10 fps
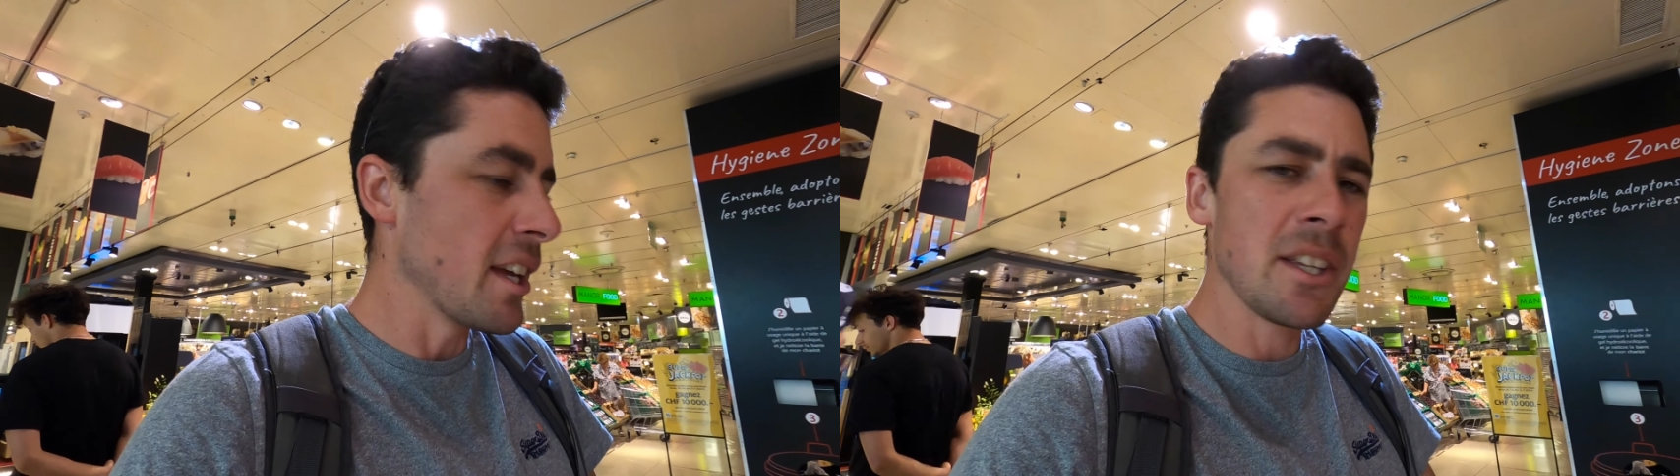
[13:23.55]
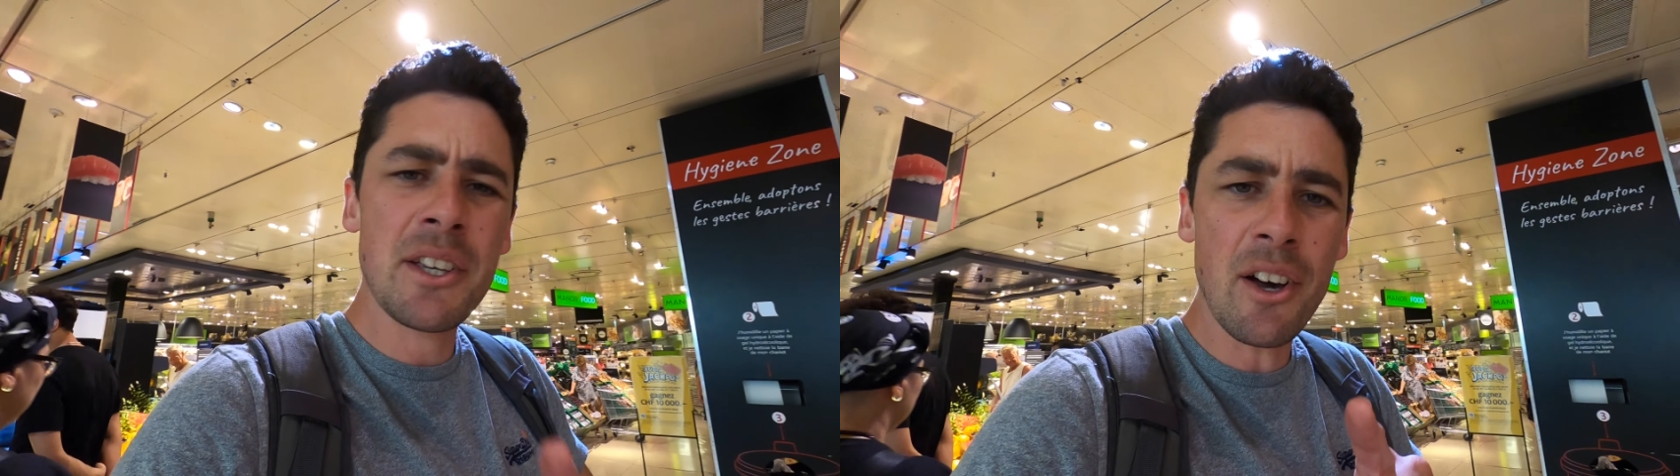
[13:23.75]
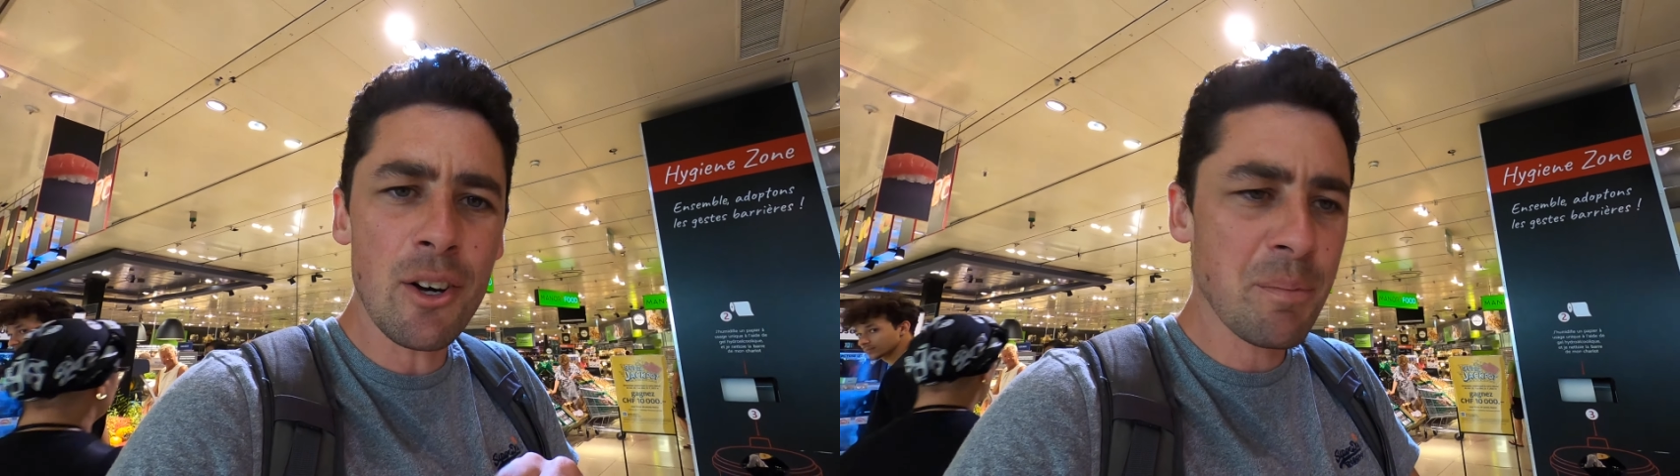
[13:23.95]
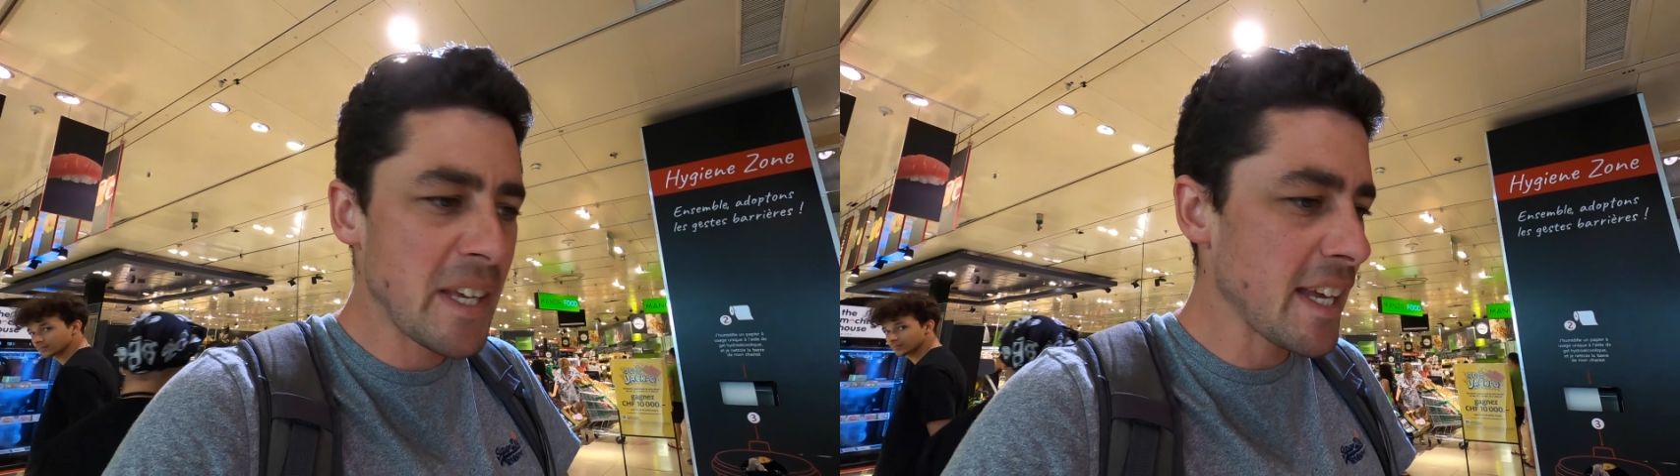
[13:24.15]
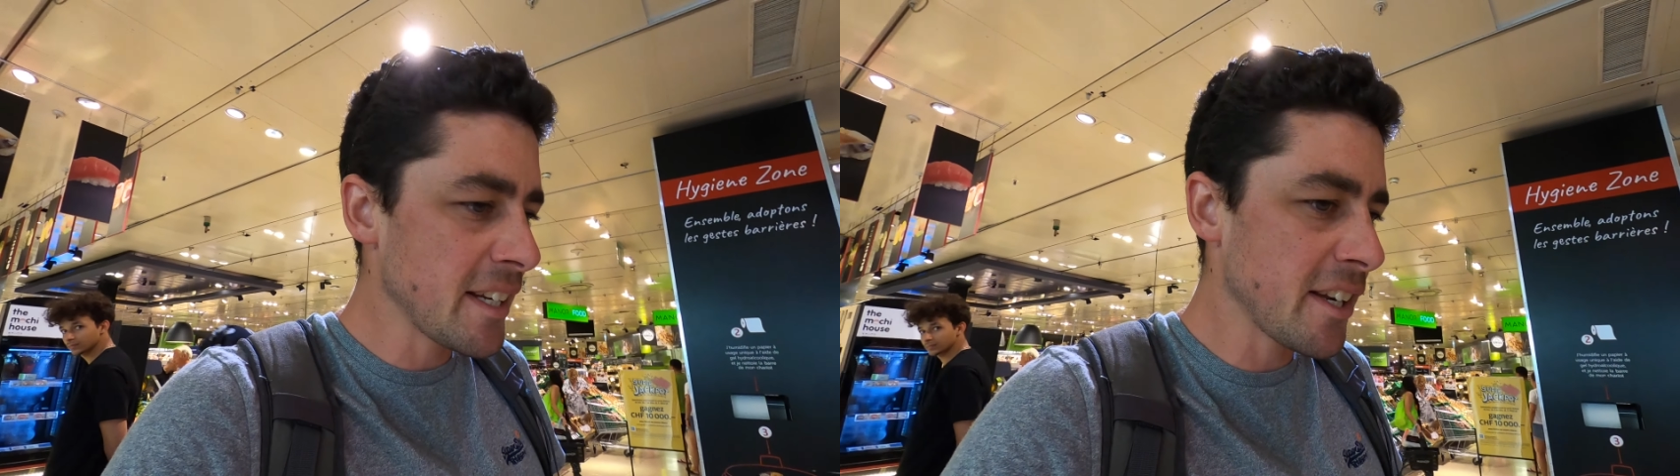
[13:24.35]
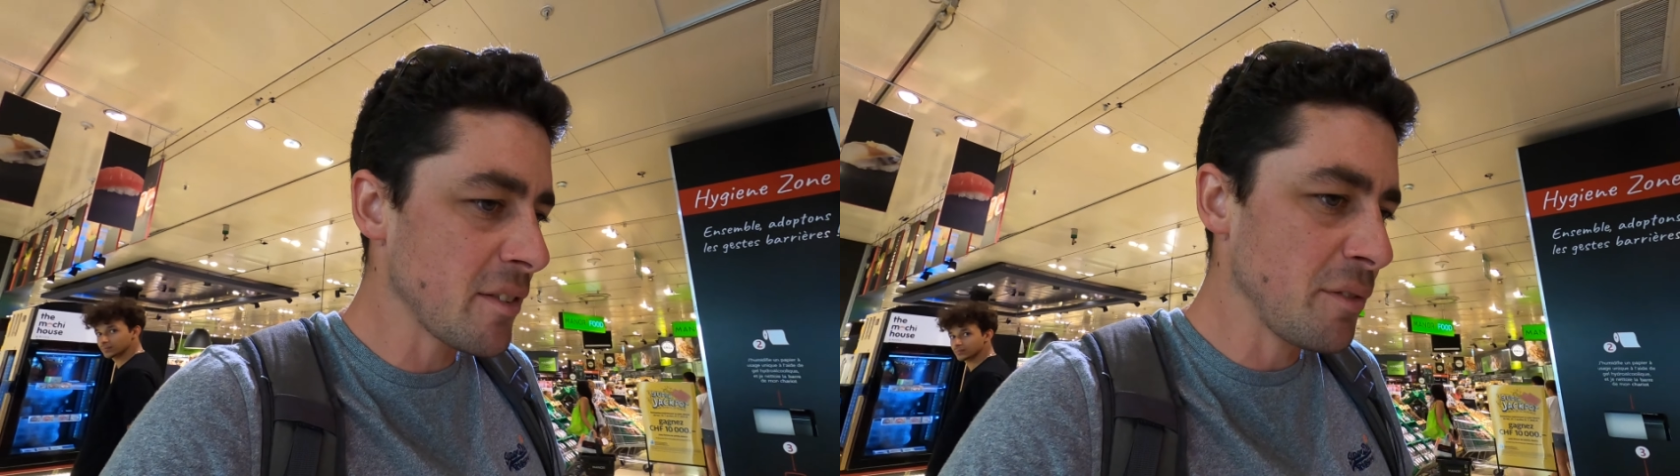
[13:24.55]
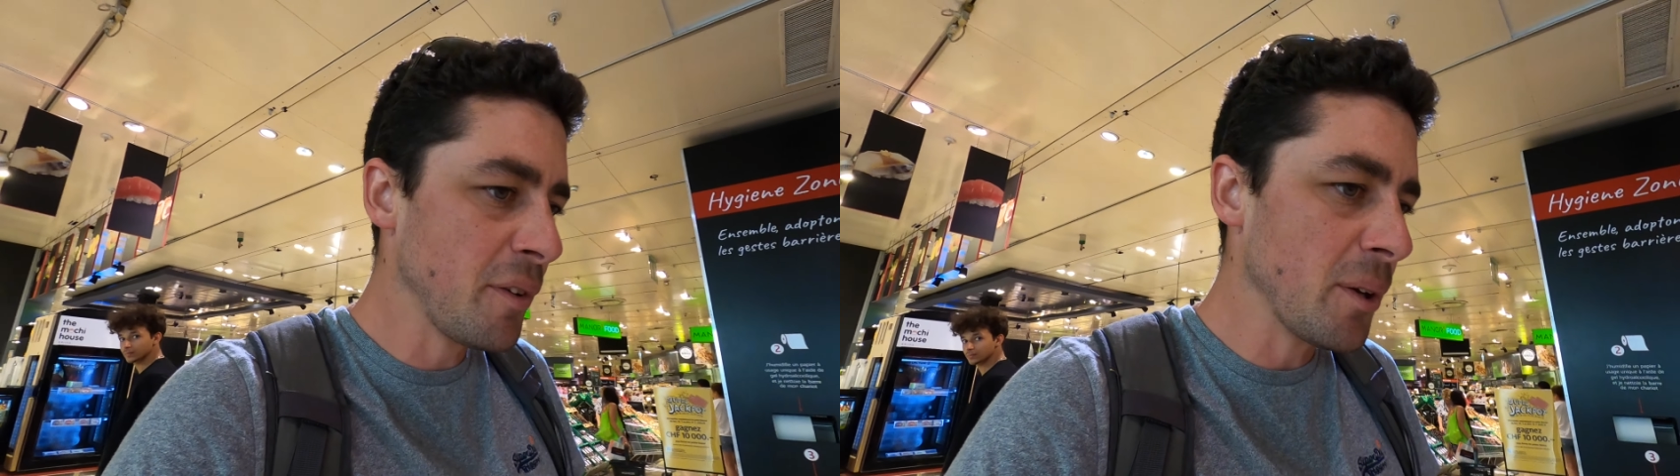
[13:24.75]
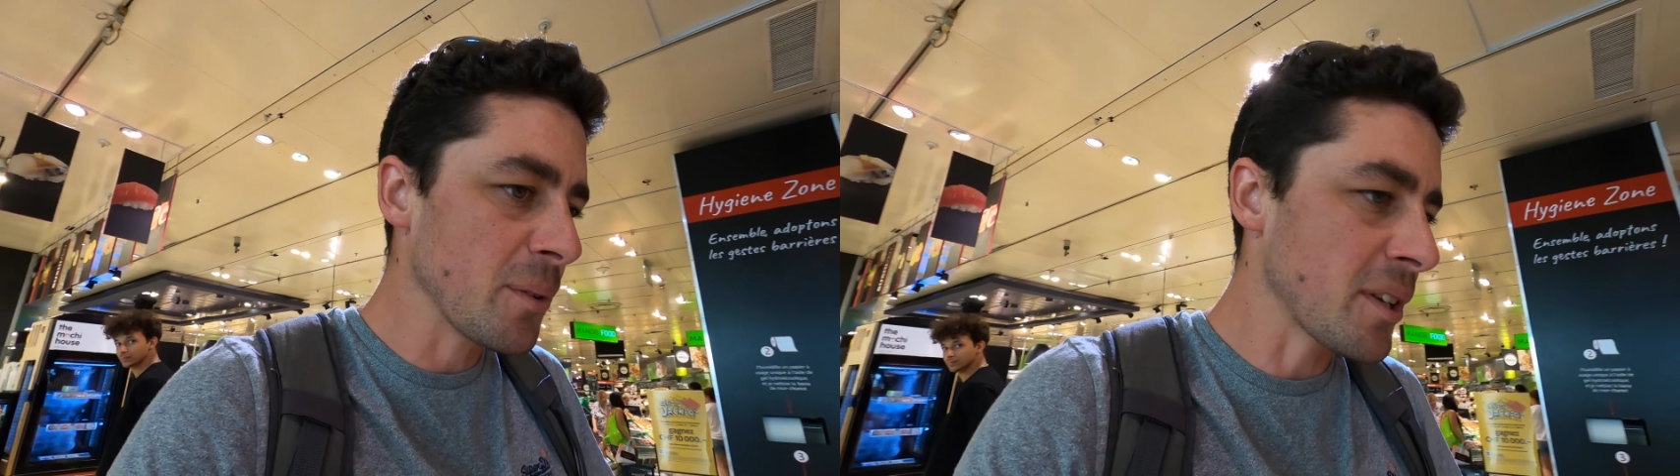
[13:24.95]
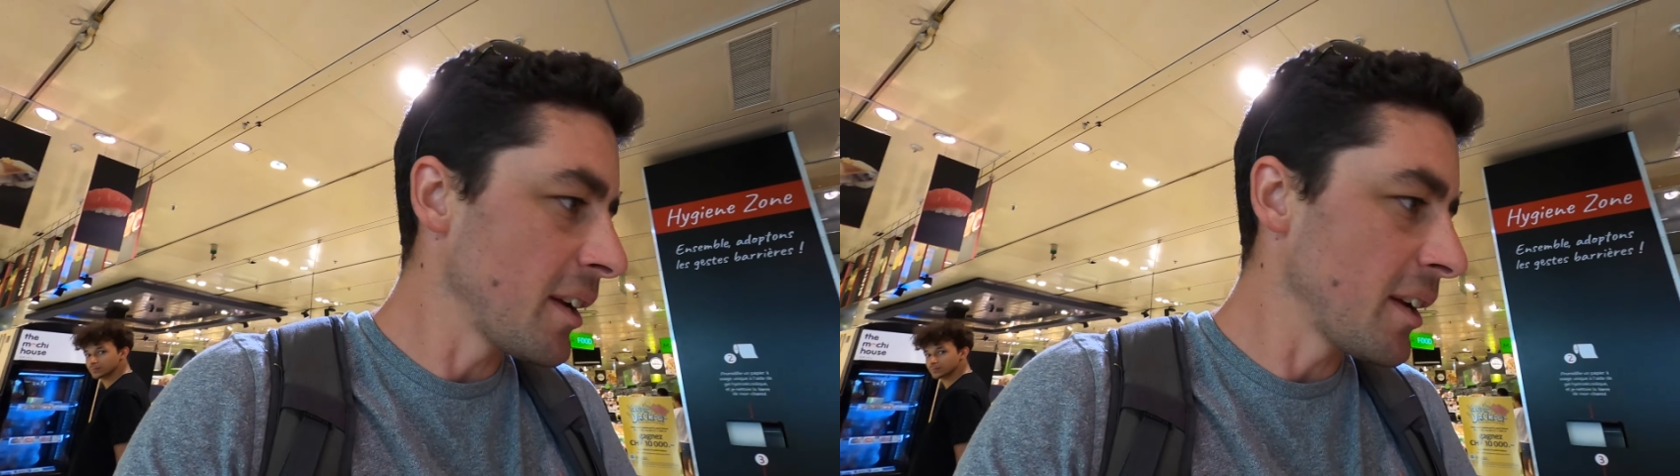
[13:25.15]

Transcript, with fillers: You can't beat Indian food.